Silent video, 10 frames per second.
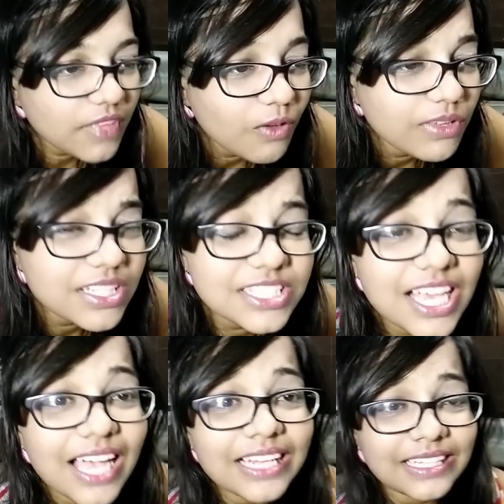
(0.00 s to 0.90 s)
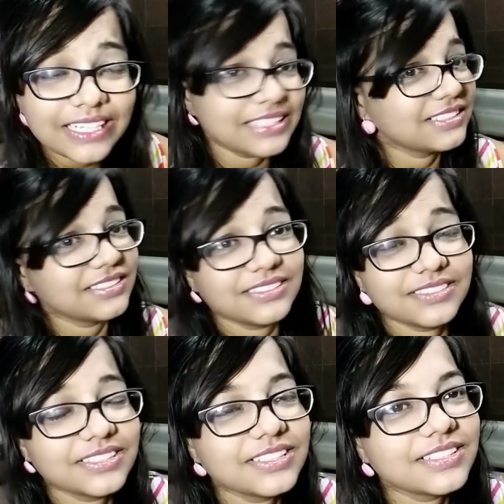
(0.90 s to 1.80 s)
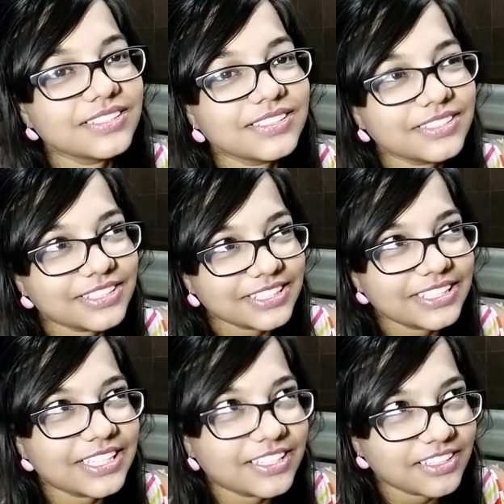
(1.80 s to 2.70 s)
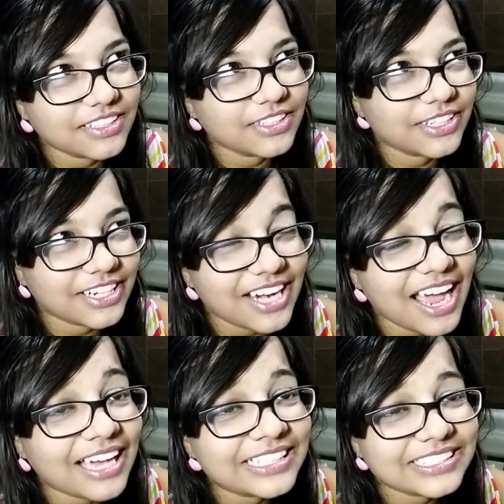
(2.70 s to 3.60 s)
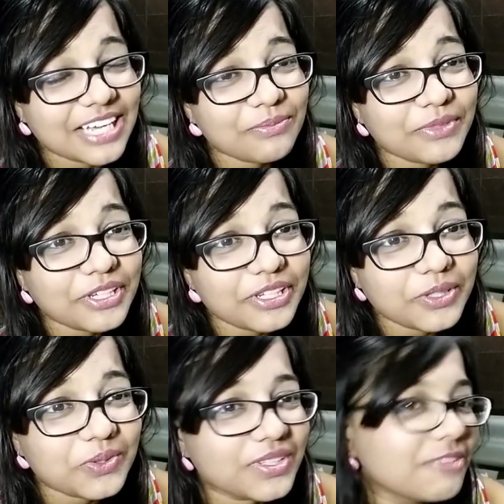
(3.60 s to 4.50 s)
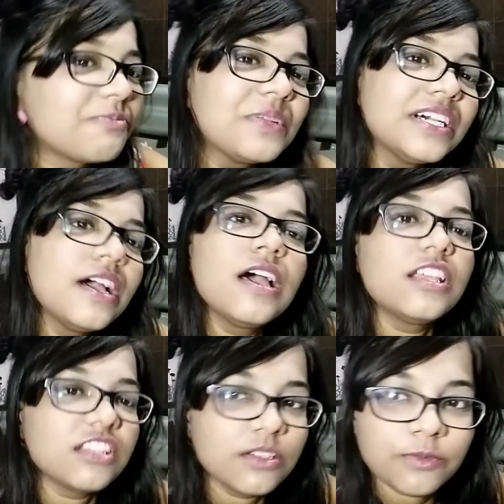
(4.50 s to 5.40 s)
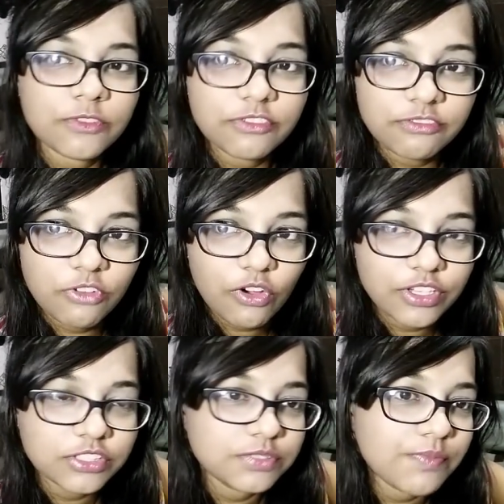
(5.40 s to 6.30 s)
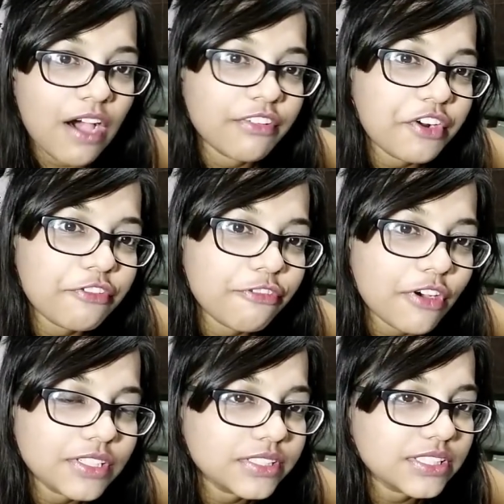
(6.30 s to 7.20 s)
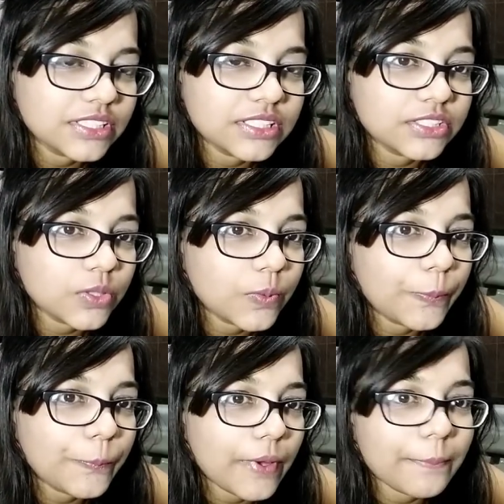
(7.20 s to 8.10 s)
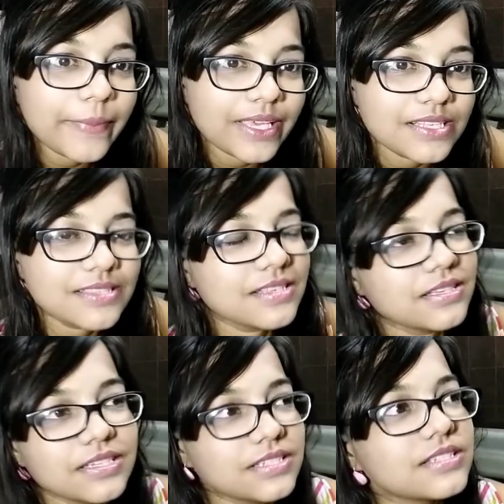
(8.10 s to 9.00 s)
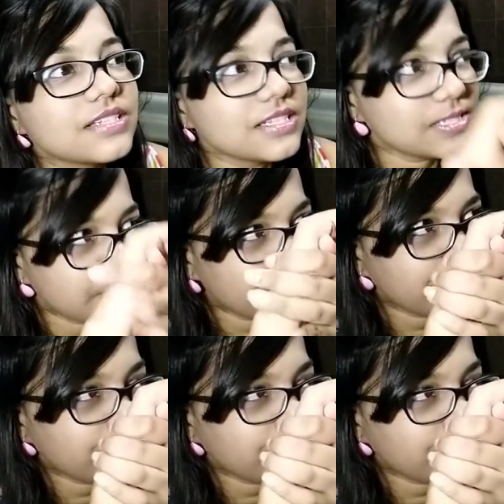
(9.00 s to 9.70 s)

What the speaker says: when a child like see cries and meet you, the voice, power of voice is so amazing. It's just